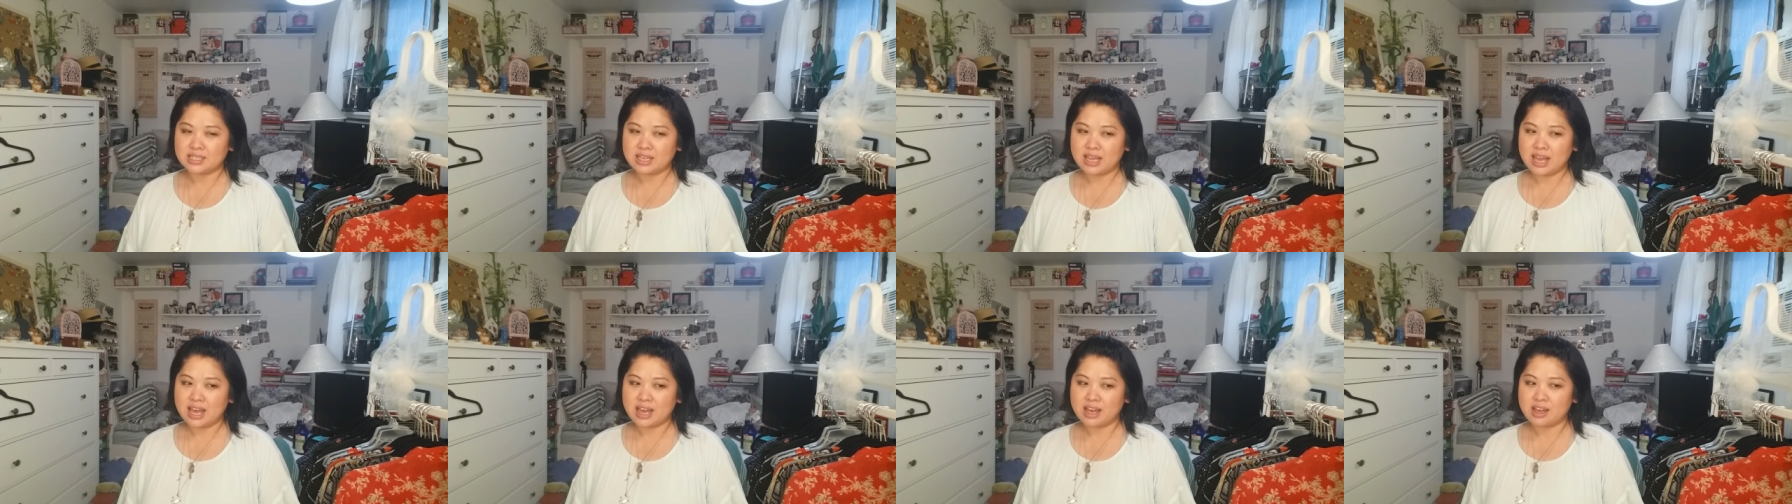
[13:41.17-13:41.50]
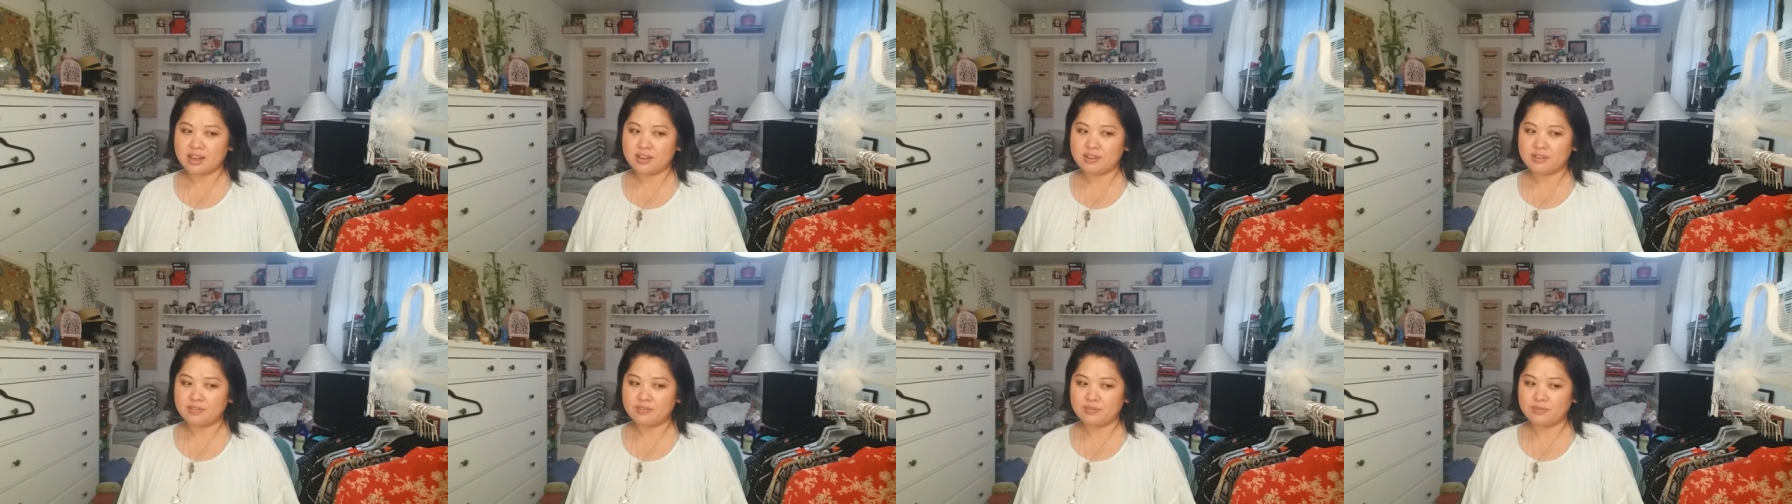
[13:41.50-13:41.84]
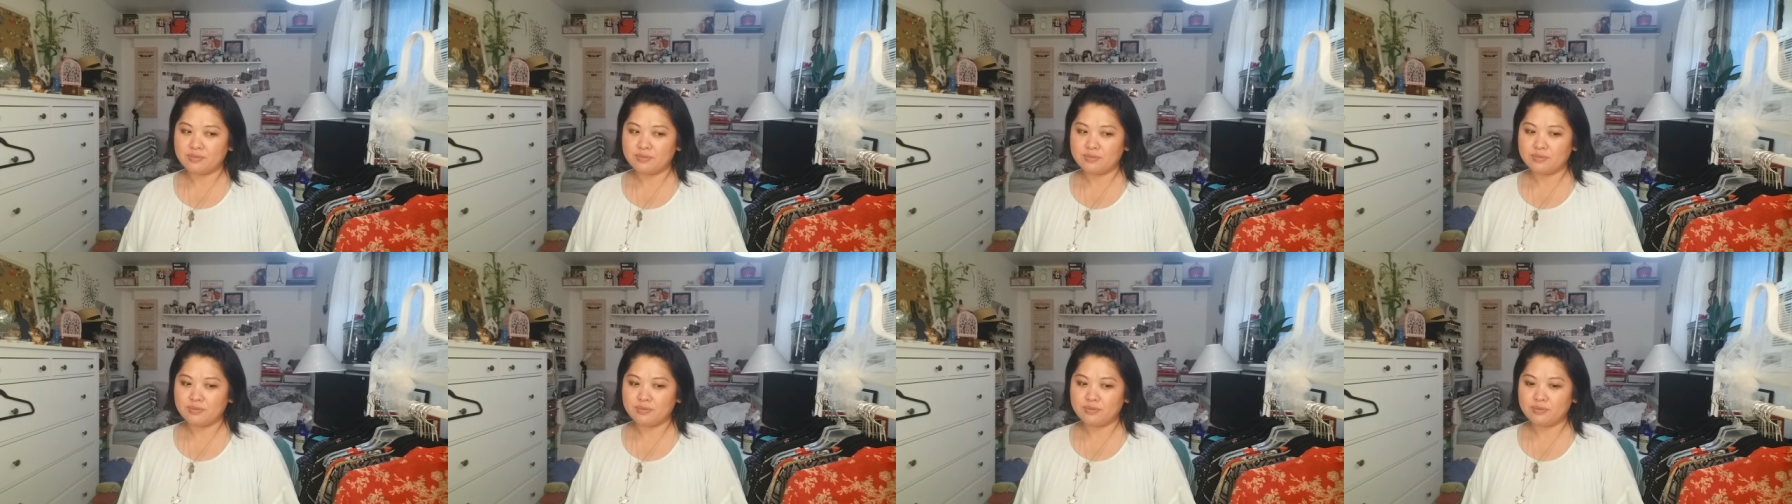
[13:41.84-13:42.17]
Have
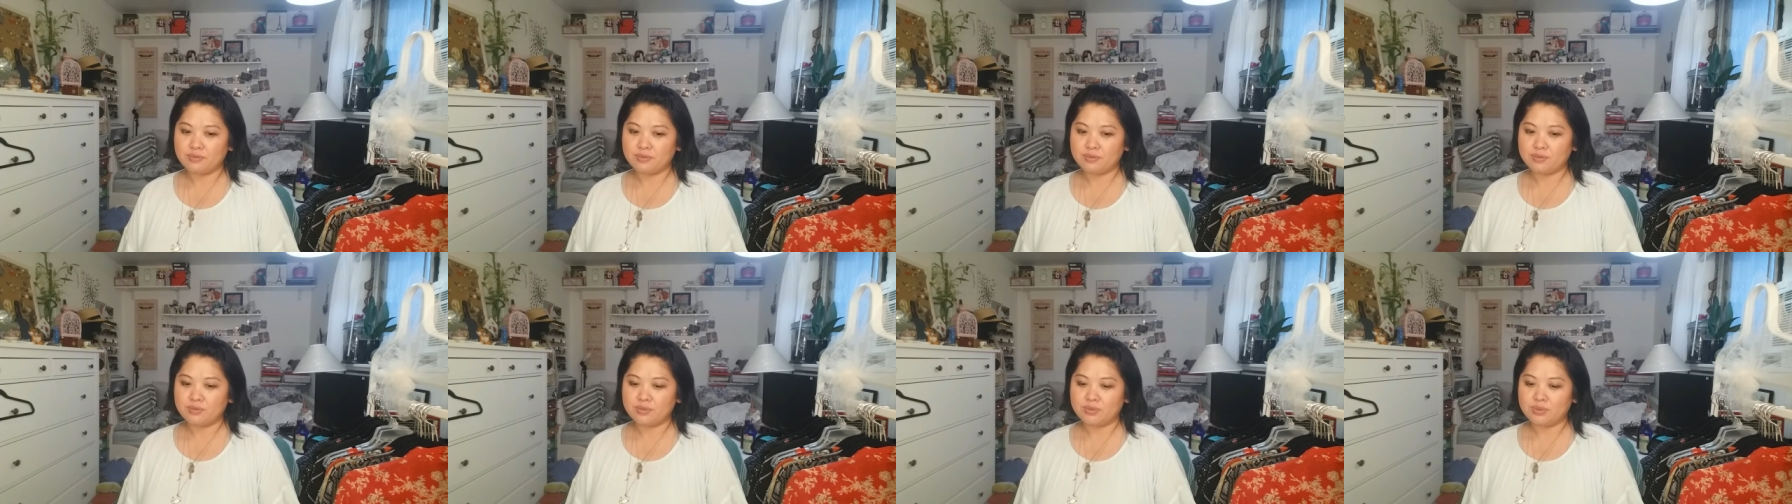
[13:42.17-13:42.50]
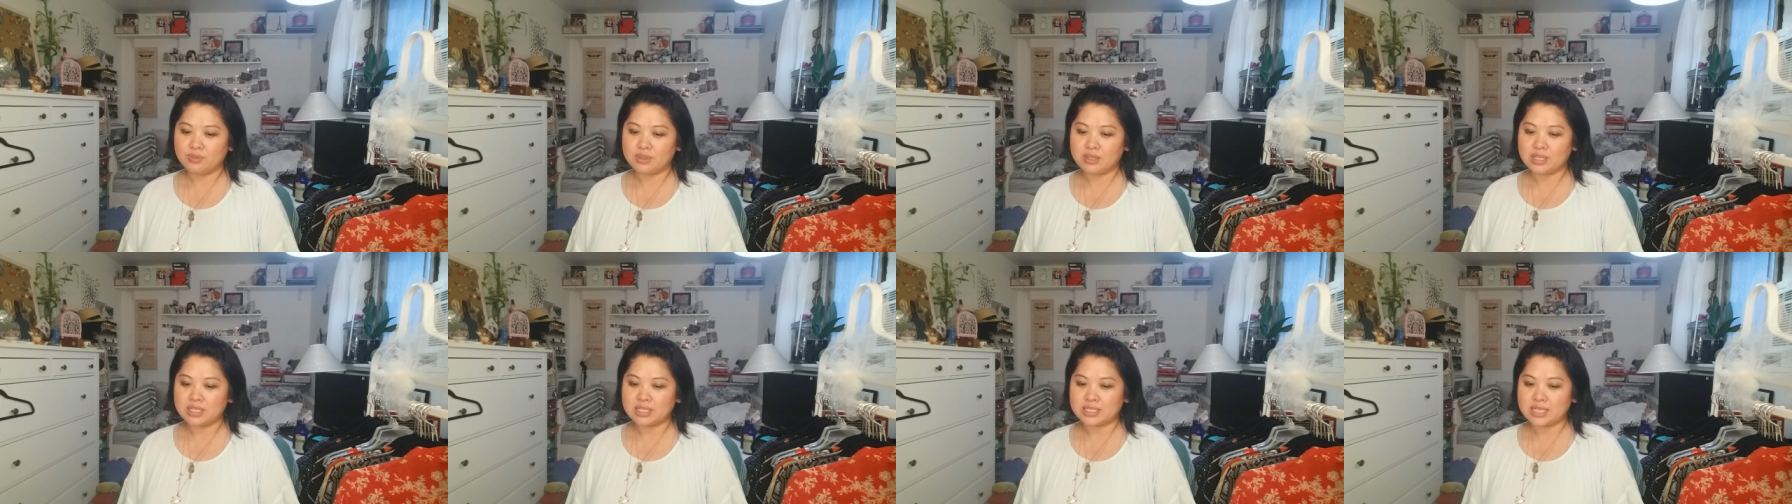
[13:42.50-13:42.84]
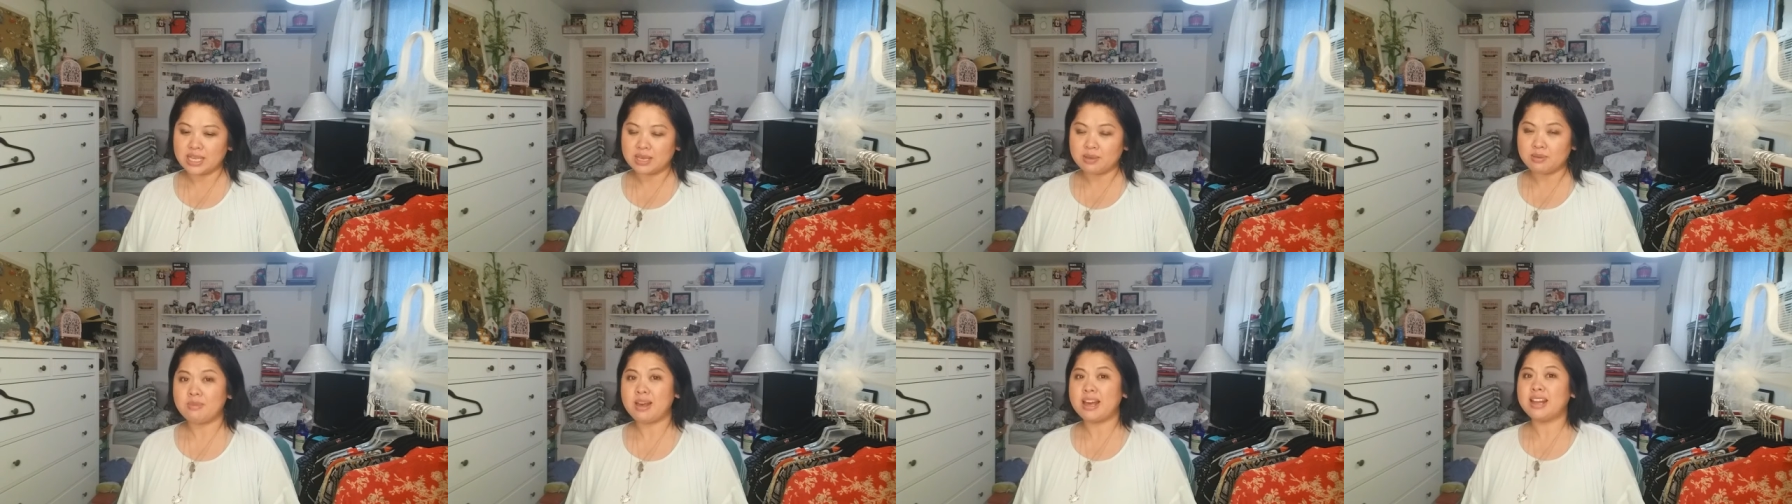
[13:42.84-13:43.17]
the
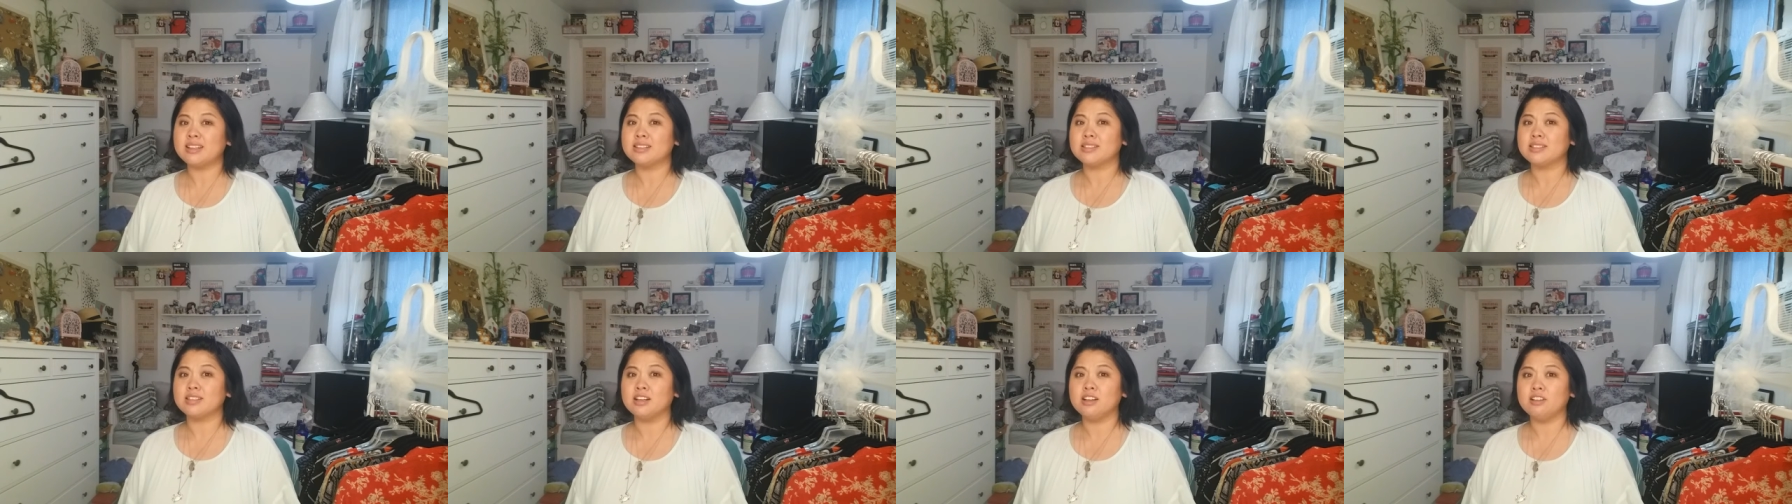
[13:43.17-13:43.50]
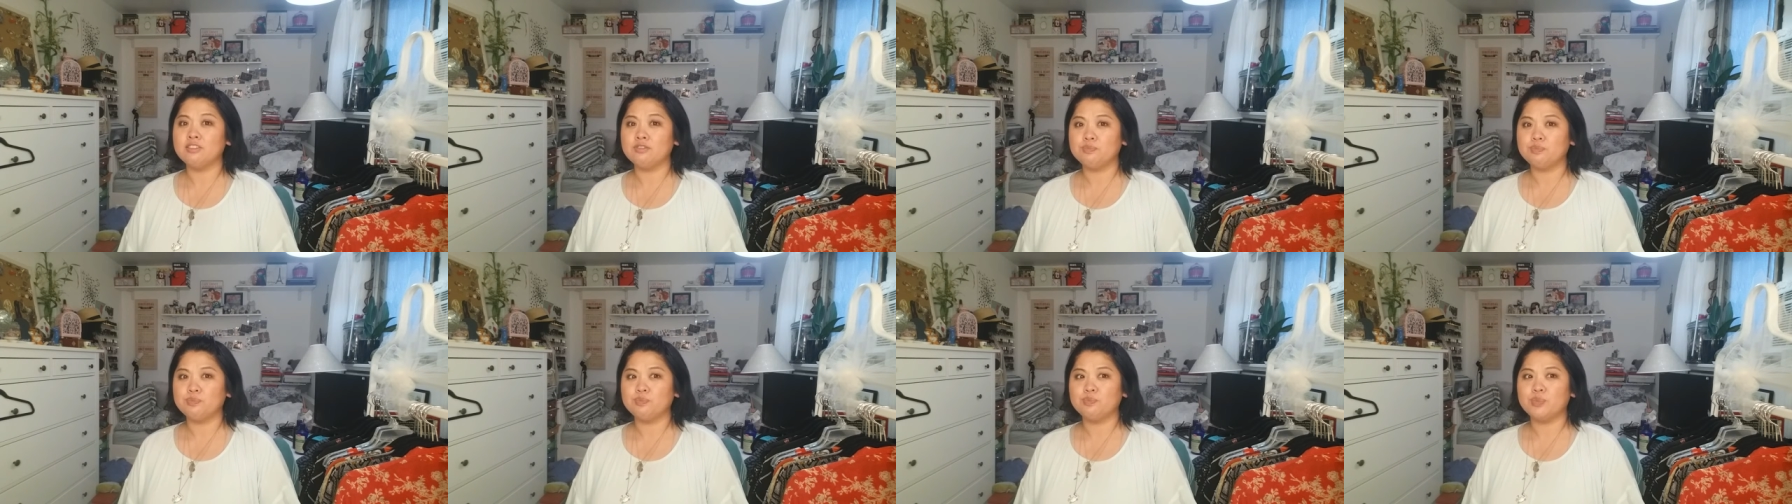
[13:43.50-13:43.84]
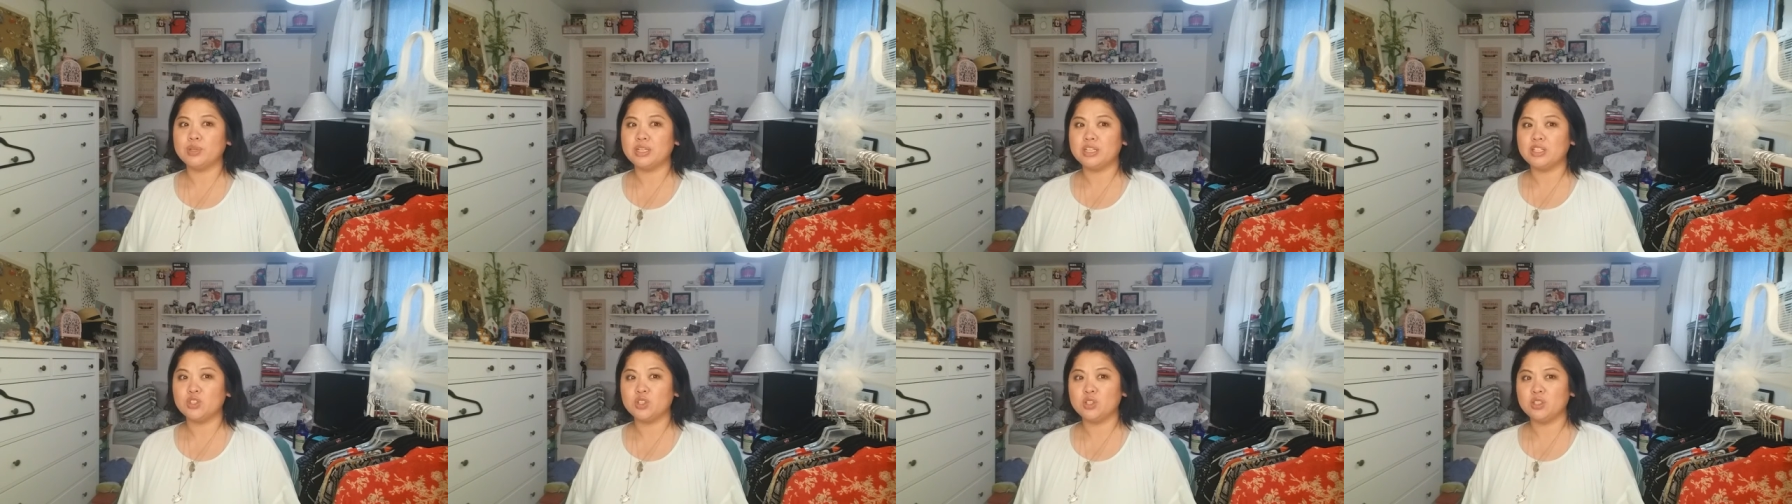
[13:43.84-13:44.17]
same amount of stuff,
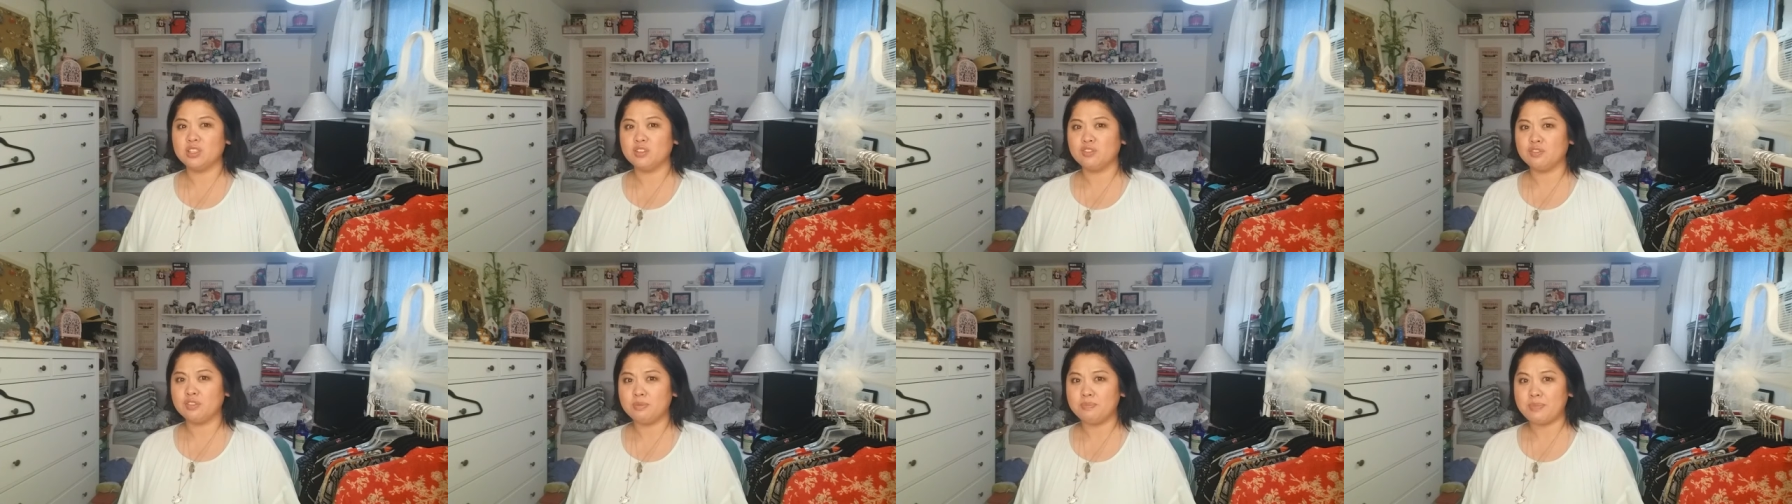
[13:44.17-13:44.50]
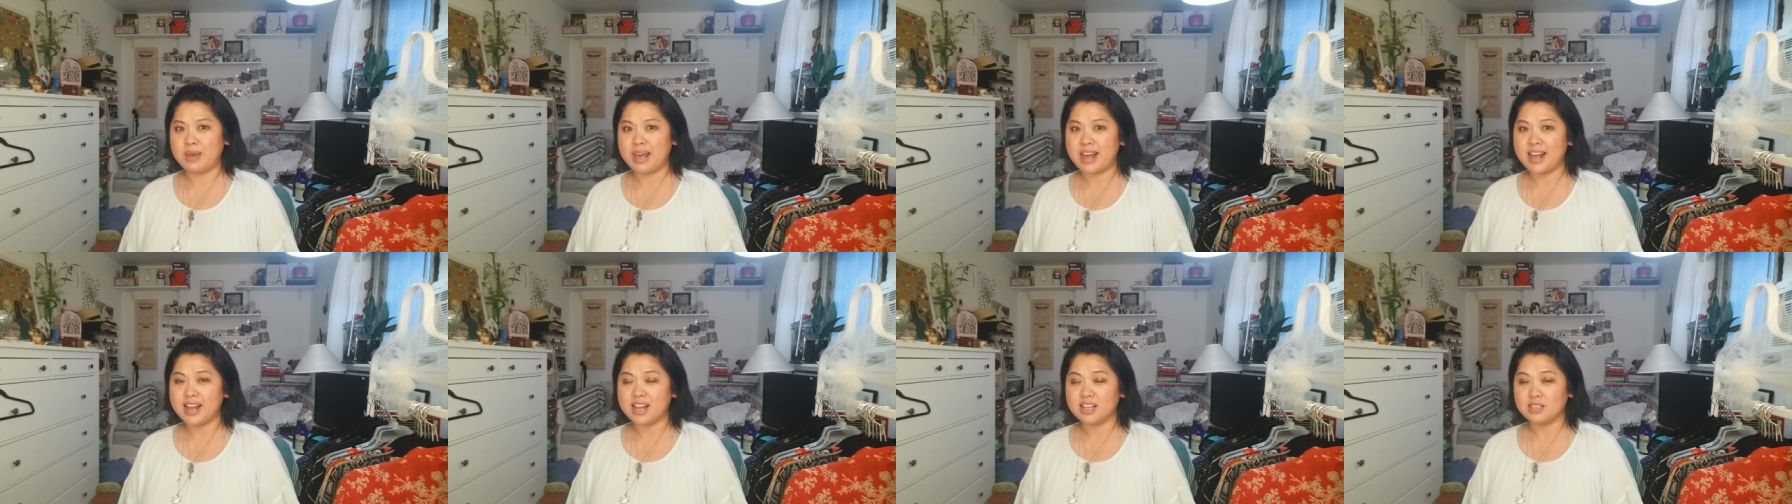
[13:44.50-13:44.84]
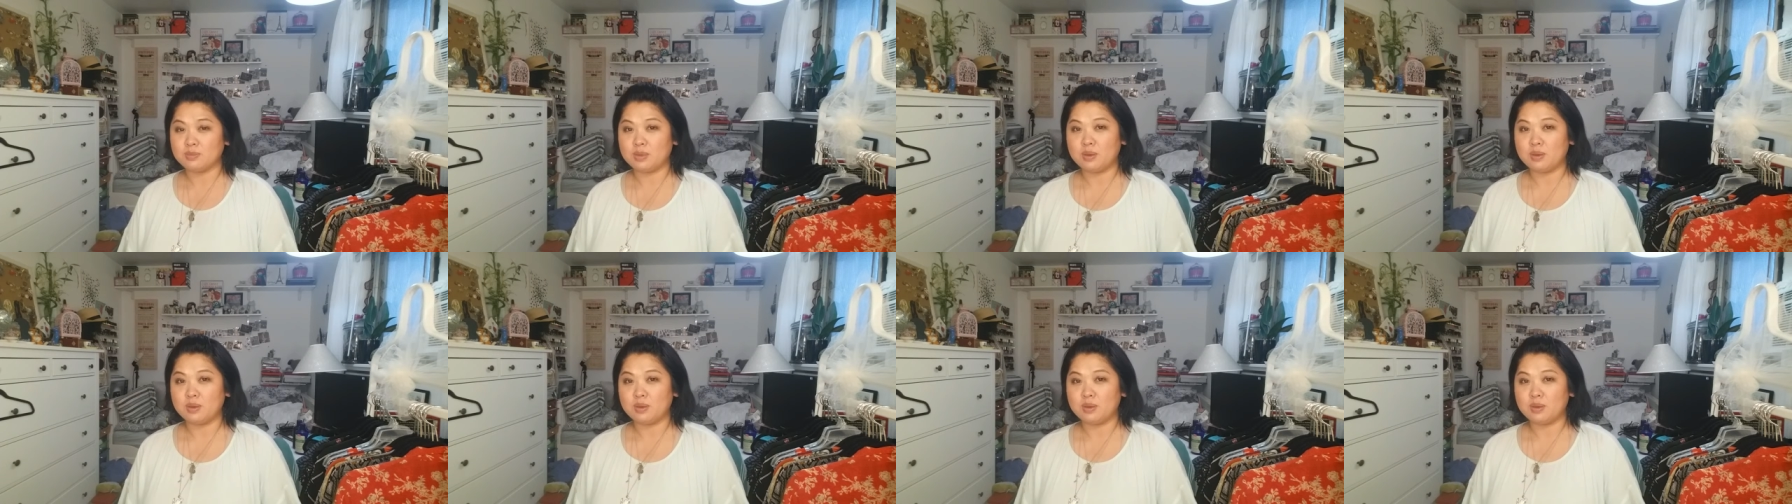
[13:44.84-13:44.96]
but in two different bags.